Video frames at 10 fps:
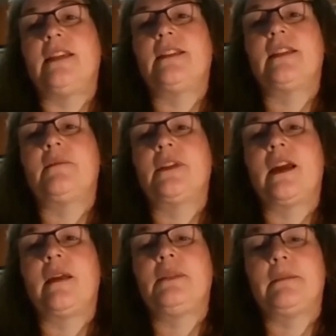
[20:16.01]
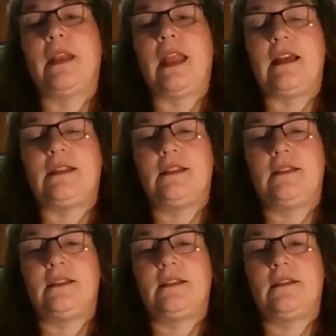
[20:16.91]
And sometimes
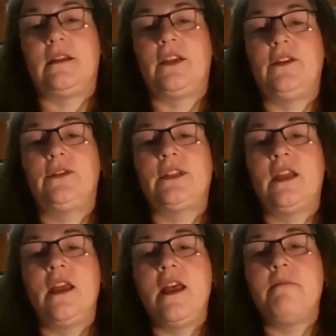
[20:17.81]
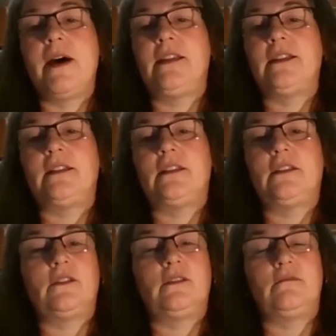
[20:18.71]
molasses I'll use. But
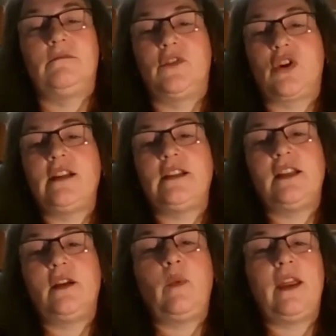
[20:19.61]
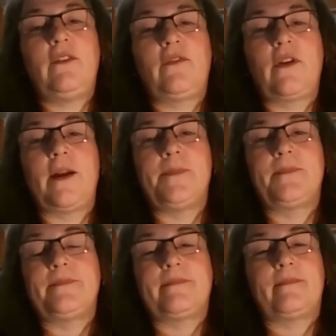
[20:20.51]
try to stay away
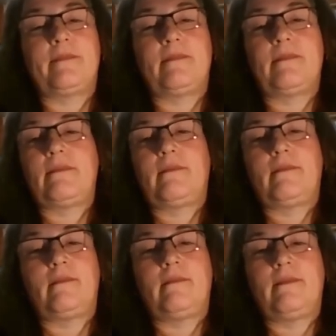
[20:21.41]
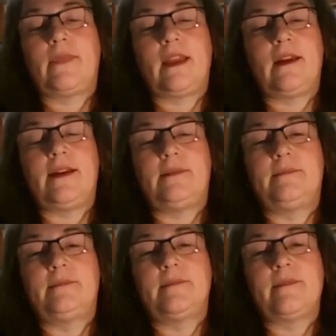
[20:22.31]
from
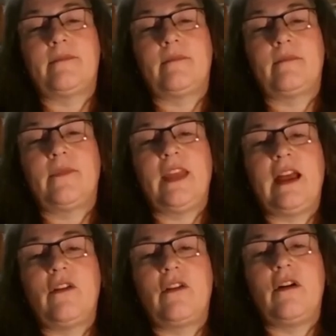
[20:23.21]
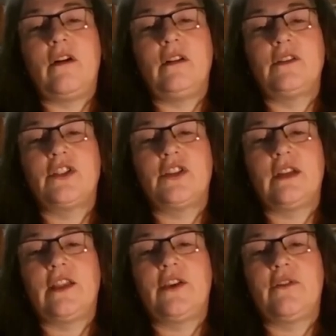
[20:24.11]
um, the alcohol,
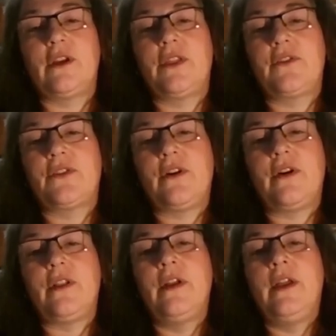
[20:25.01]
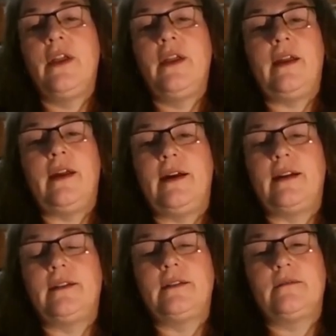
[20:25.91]
like erythritol.
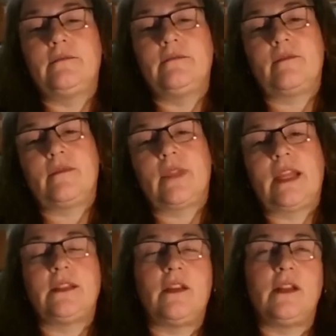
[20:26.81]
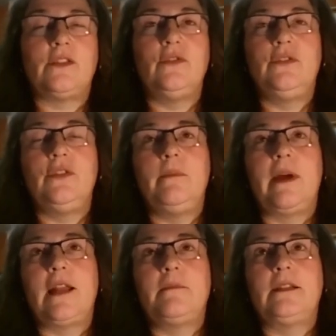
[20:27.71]
Uh, it's not too
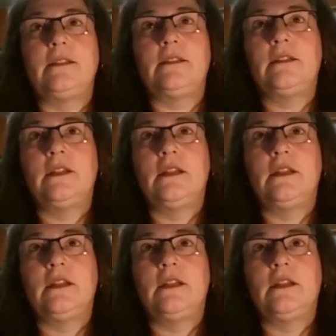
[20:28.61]
bad, but